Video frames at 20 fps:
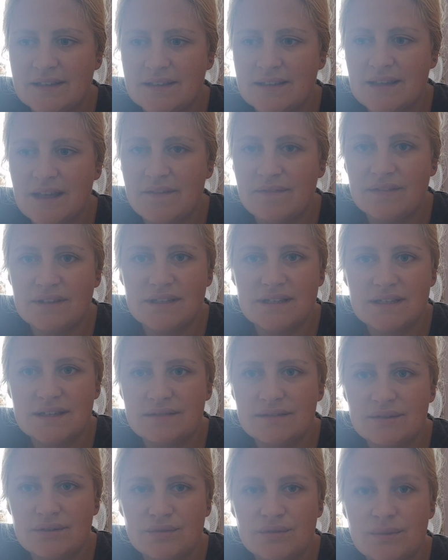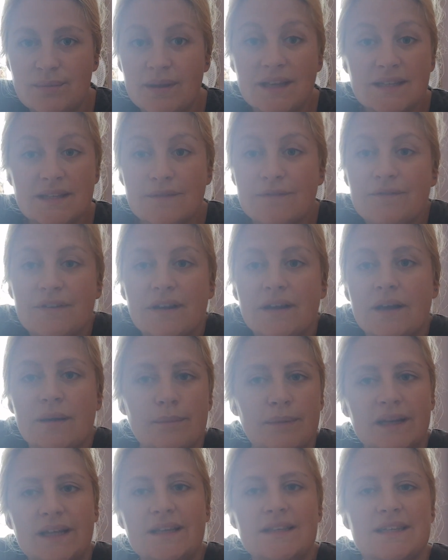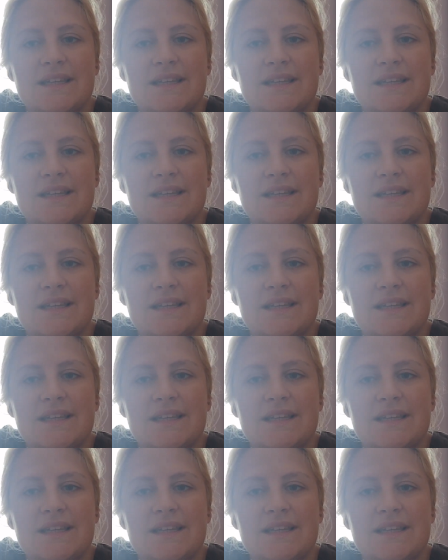7 series or something. It's a complete